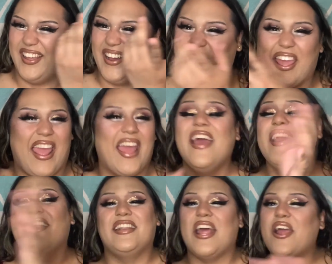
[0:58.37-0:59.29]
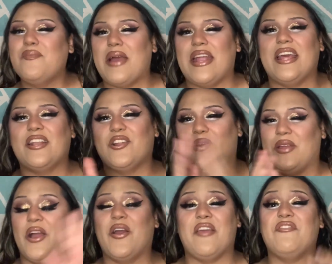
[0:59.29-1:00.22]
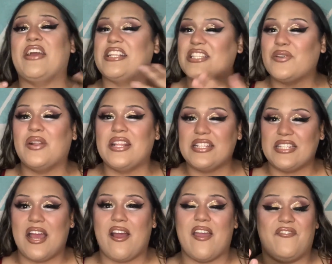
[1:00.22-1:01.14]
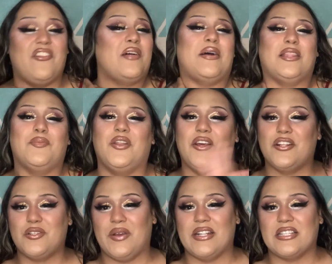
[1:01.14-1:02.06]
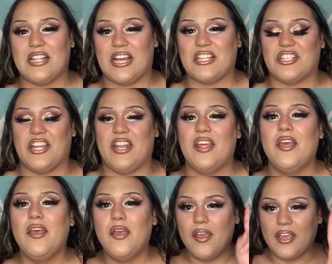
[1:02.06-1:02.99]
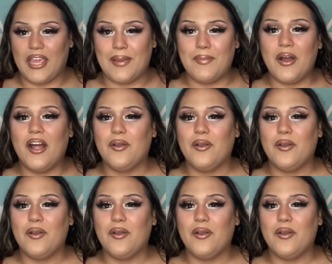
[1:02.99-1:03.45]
Okay, never mind, ignore me. Okay, if you guys do want to see how I feel about the Murillo Twins collection, keep on